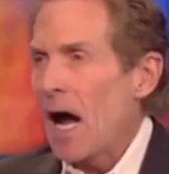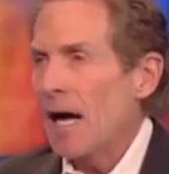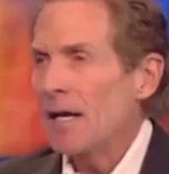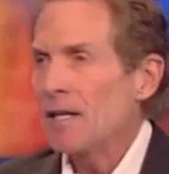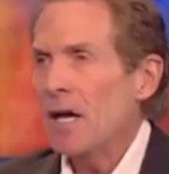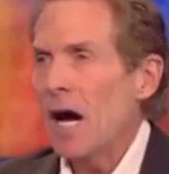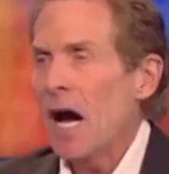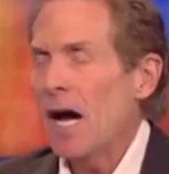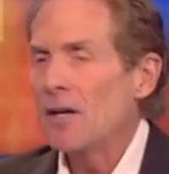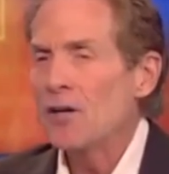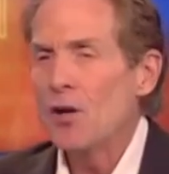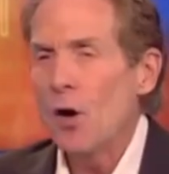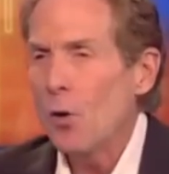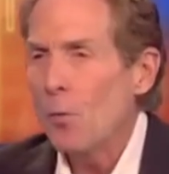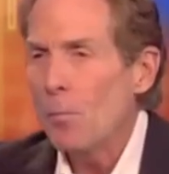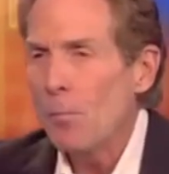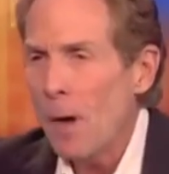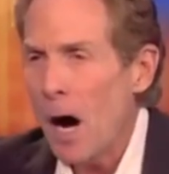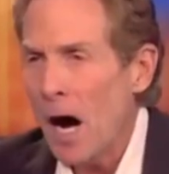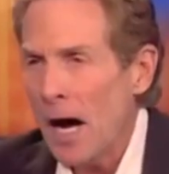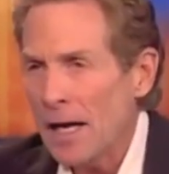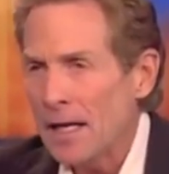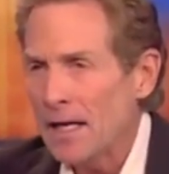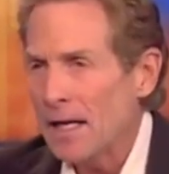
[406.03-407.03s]
I, I,
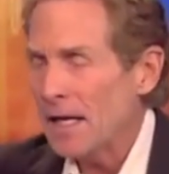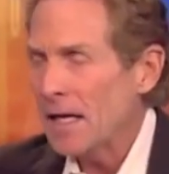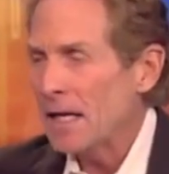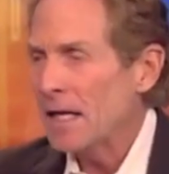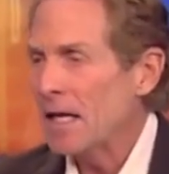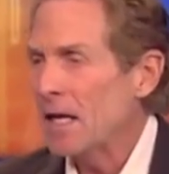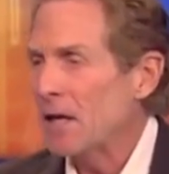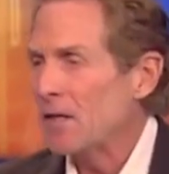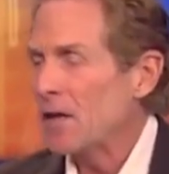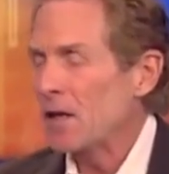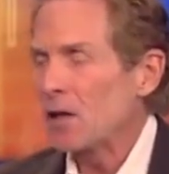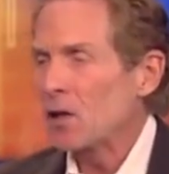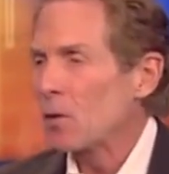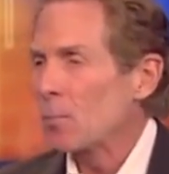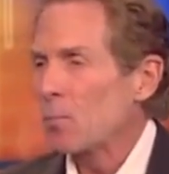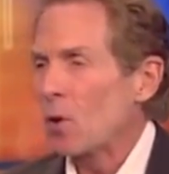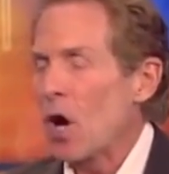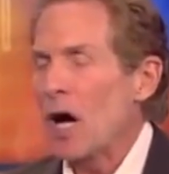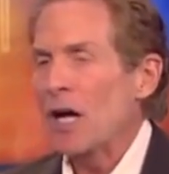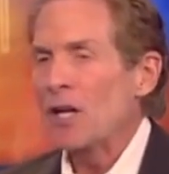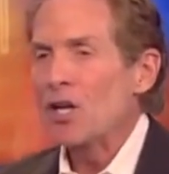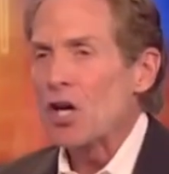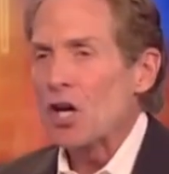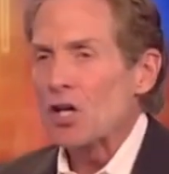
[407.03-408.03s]
don't mind, again, that
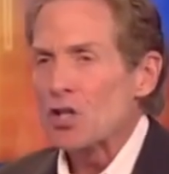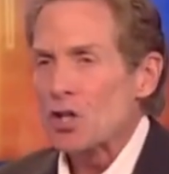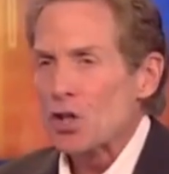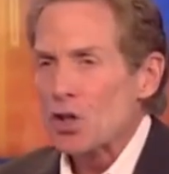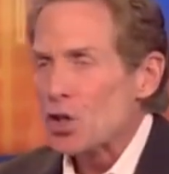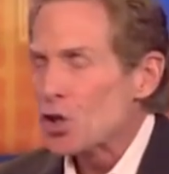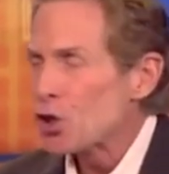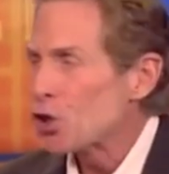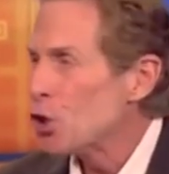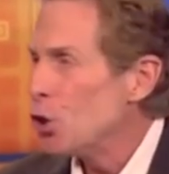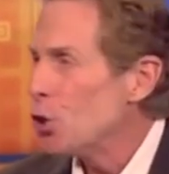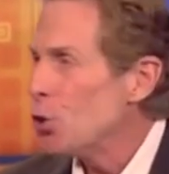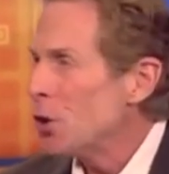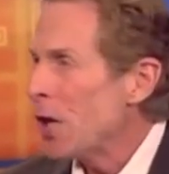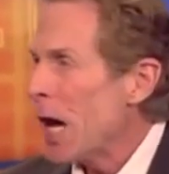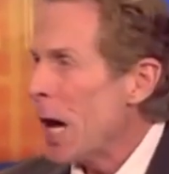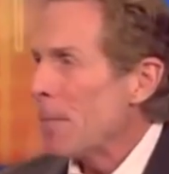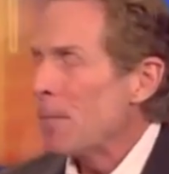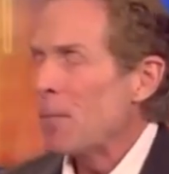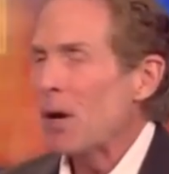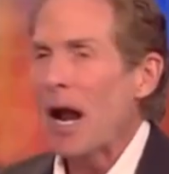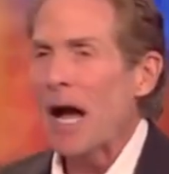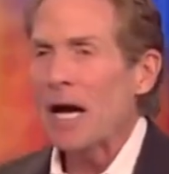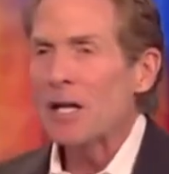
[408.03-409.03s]
LeBron doesn't shoot,
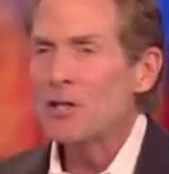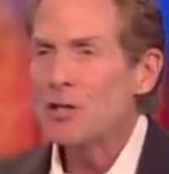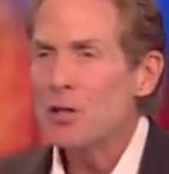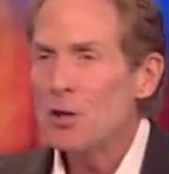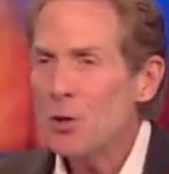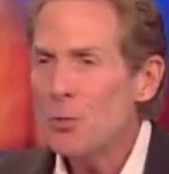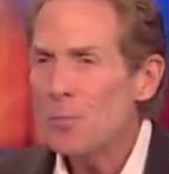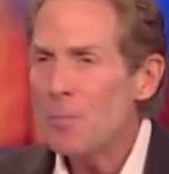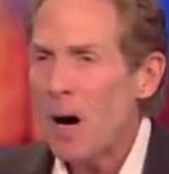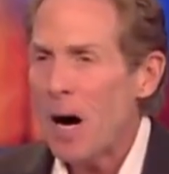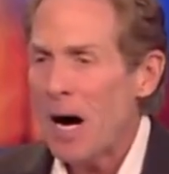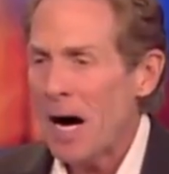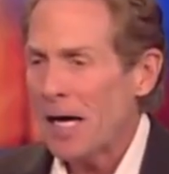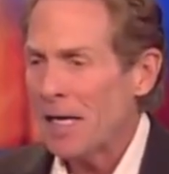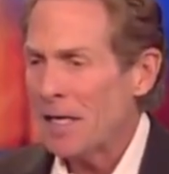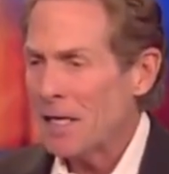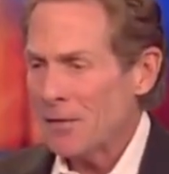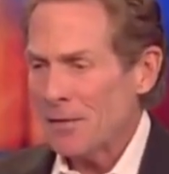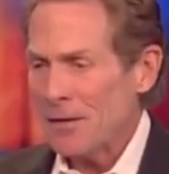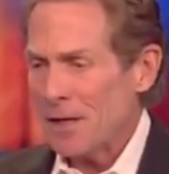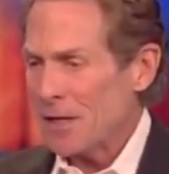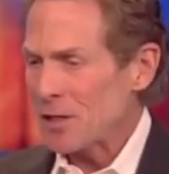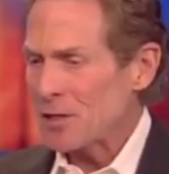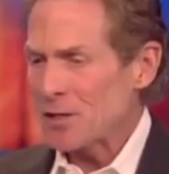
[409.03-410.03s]
but I do
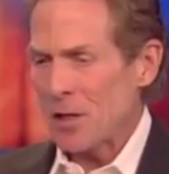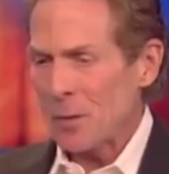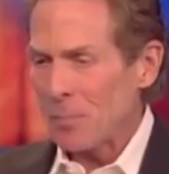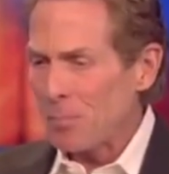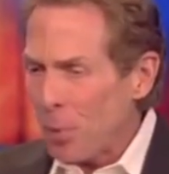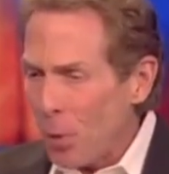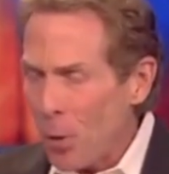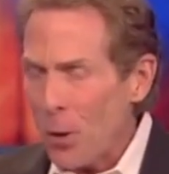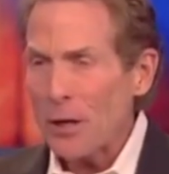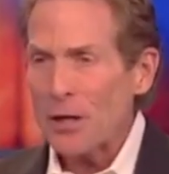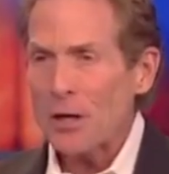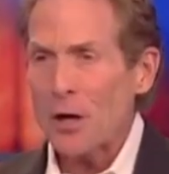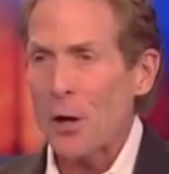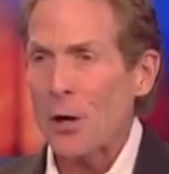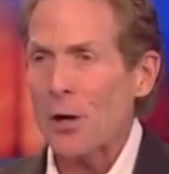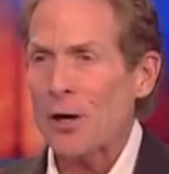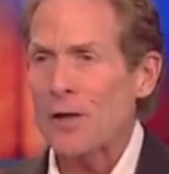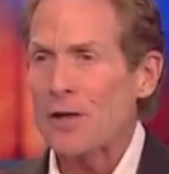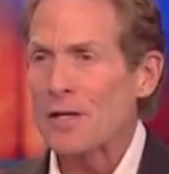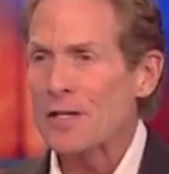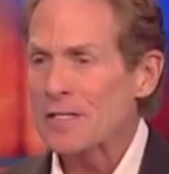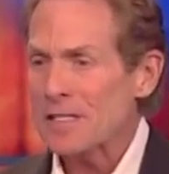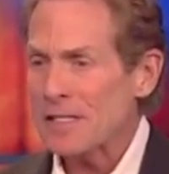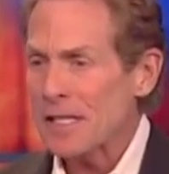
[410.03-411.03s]
mind that as the point
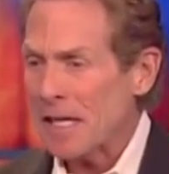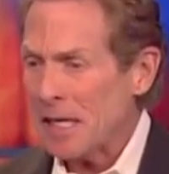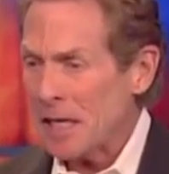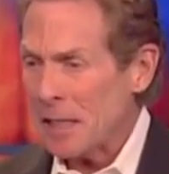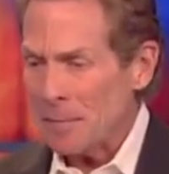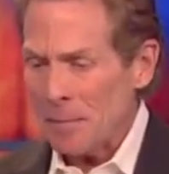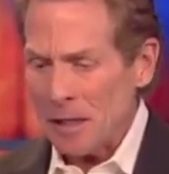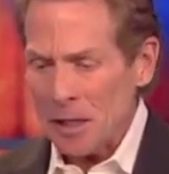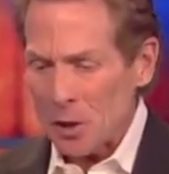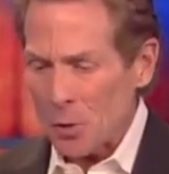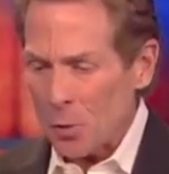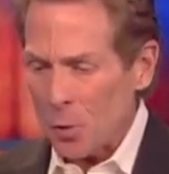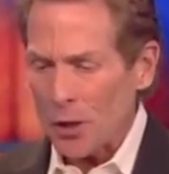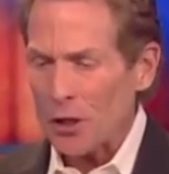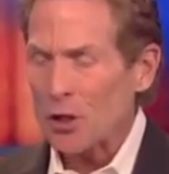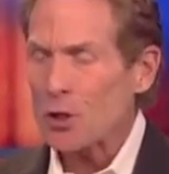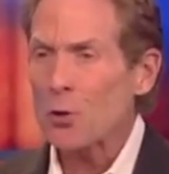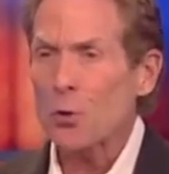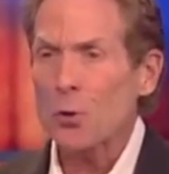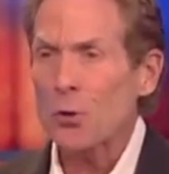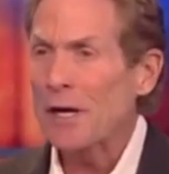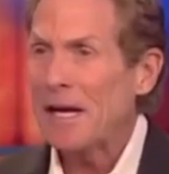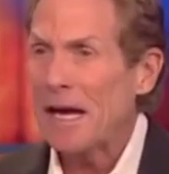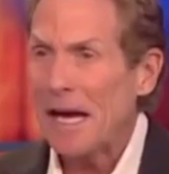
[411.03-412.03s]
guard of this team, he
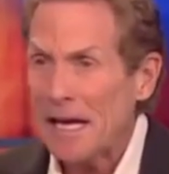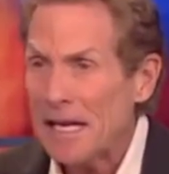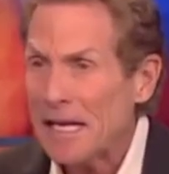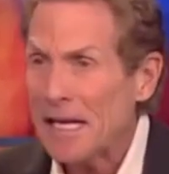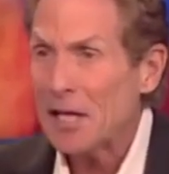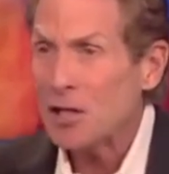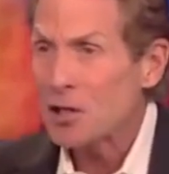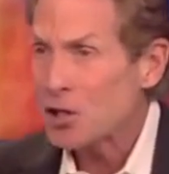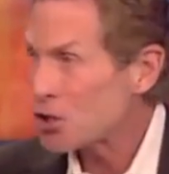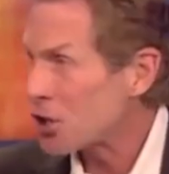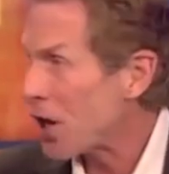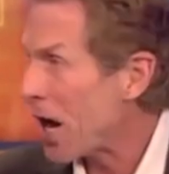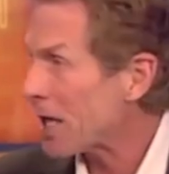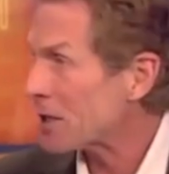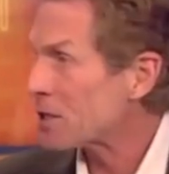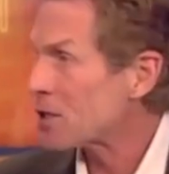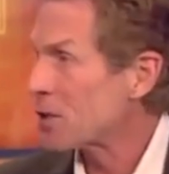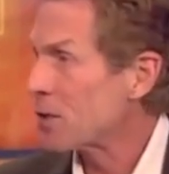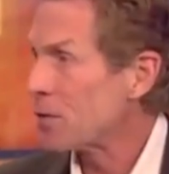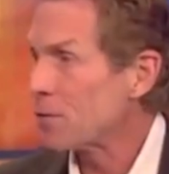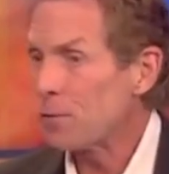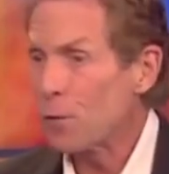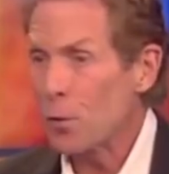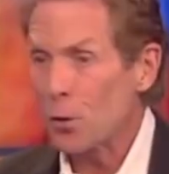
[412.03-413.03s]
quit creating
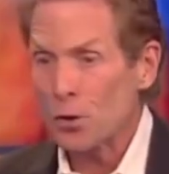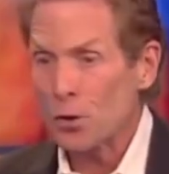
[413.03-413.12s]
shots in the